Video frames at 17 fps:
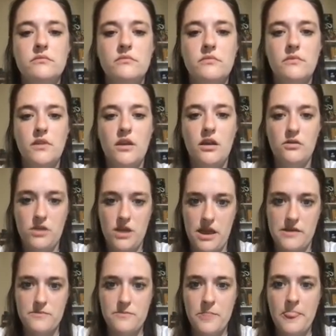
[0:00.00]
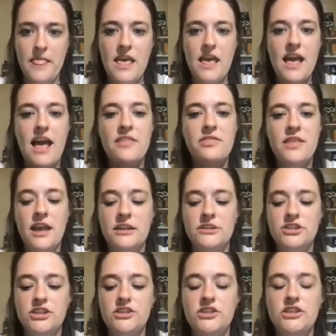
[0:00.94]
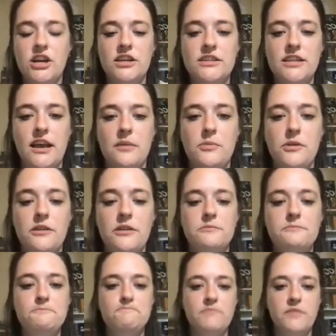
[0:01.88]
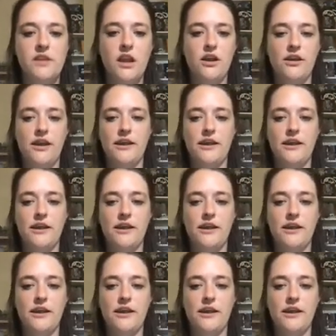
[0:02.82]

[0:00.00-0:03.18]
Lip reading: Okay, and then just start typing. All right,